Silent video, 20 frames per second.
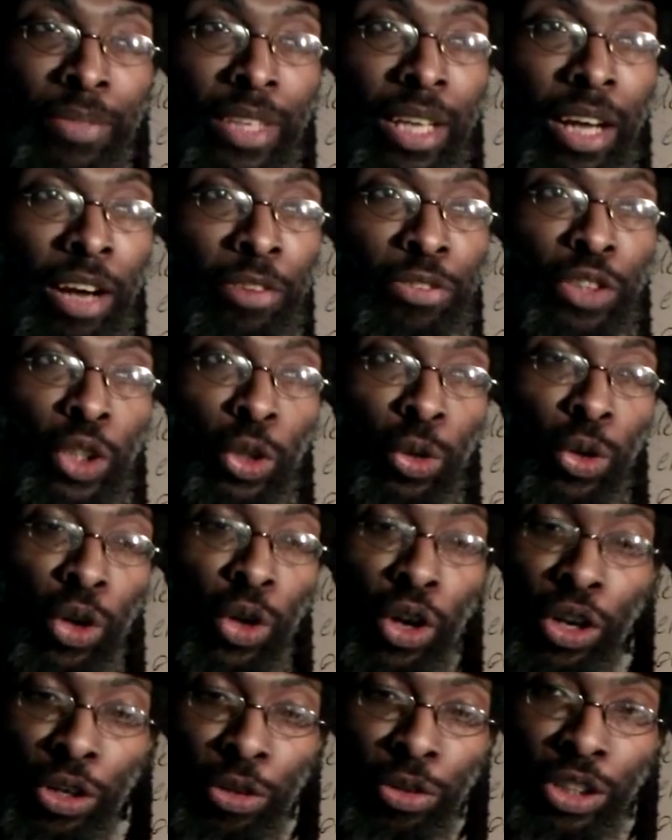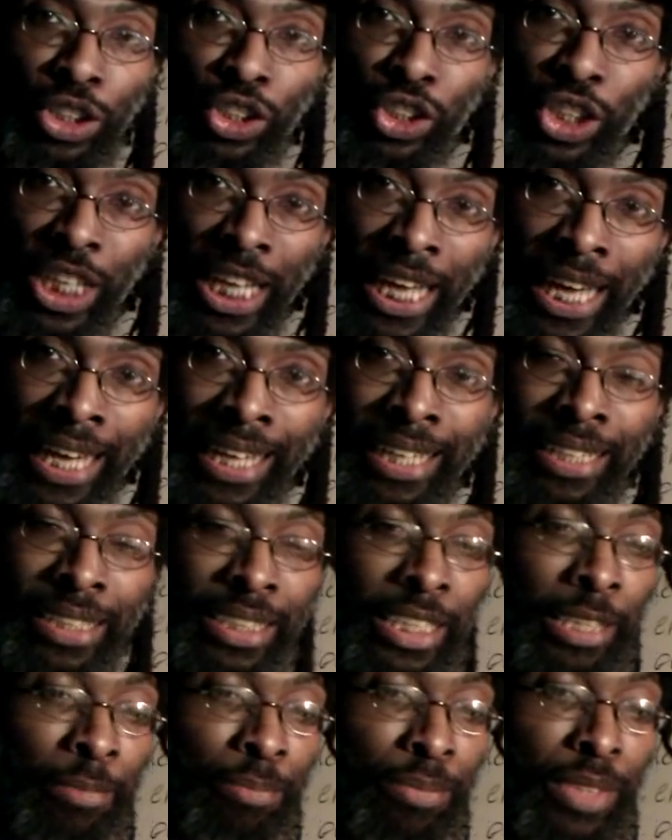of so-called
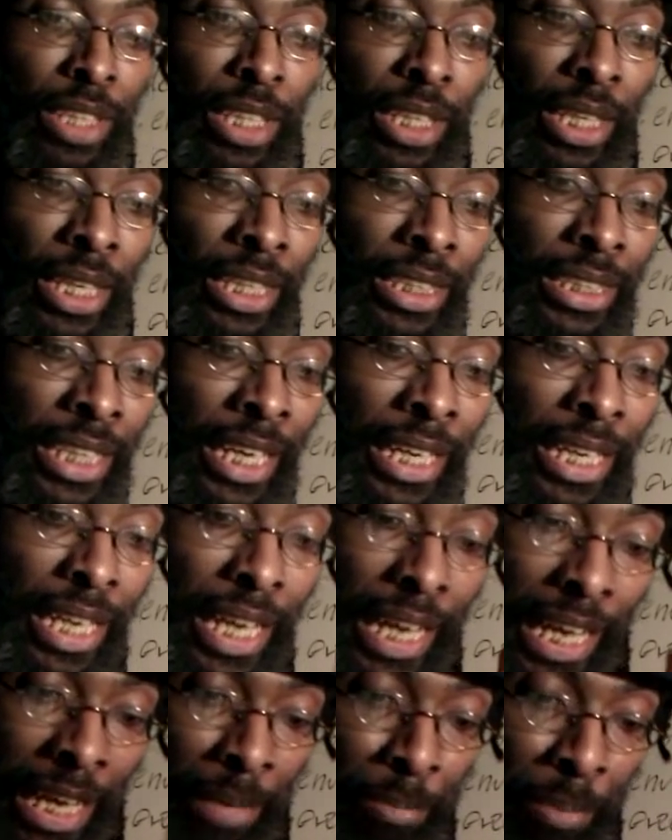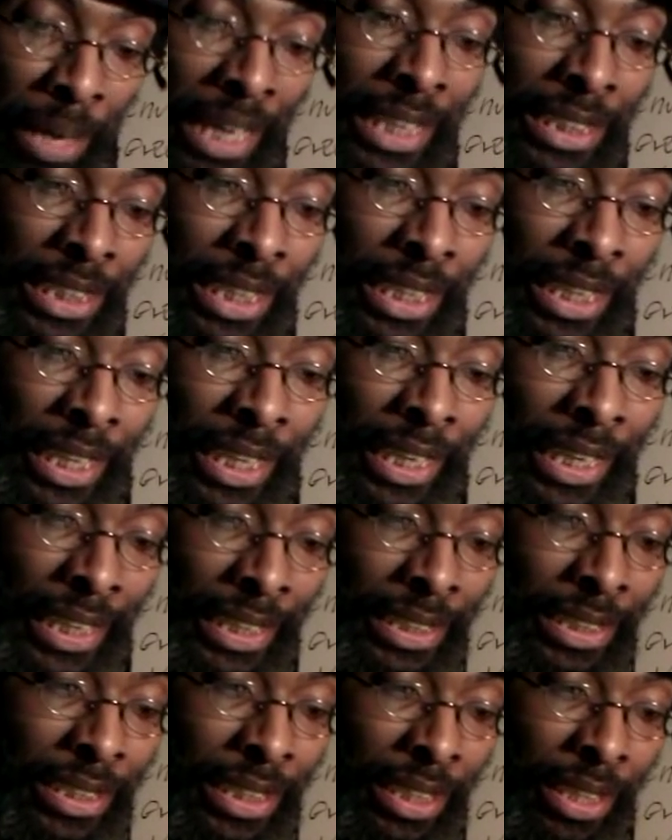Christianity. You understand? It basically
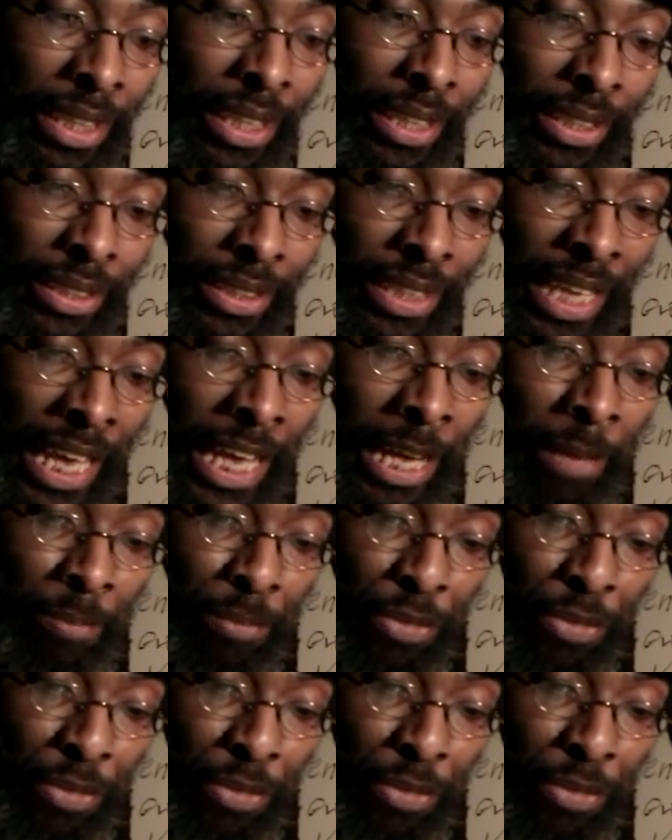is the same